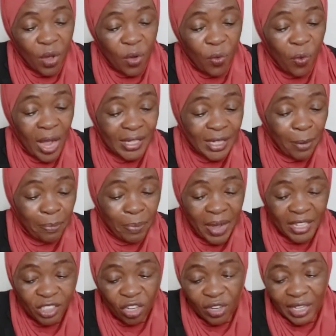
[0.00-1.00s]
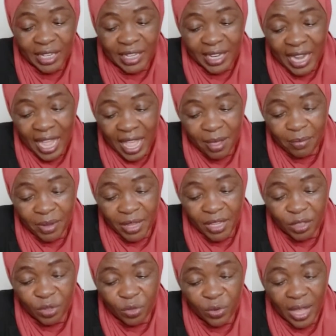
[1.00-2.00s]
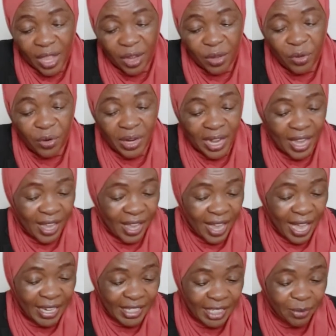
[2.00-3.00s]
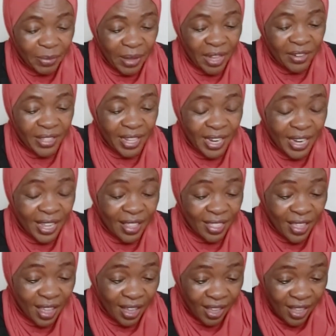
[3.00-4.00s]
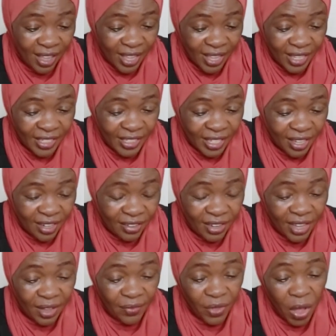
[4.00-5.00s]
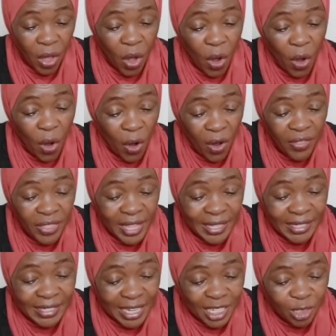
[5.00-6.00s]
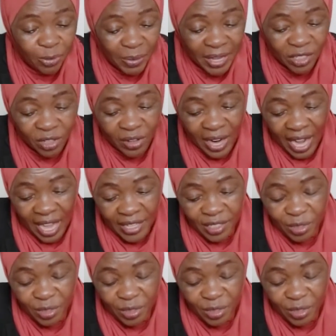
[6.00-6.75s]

Watch a person climb into a new car and smell the leather interior. All the salesperson has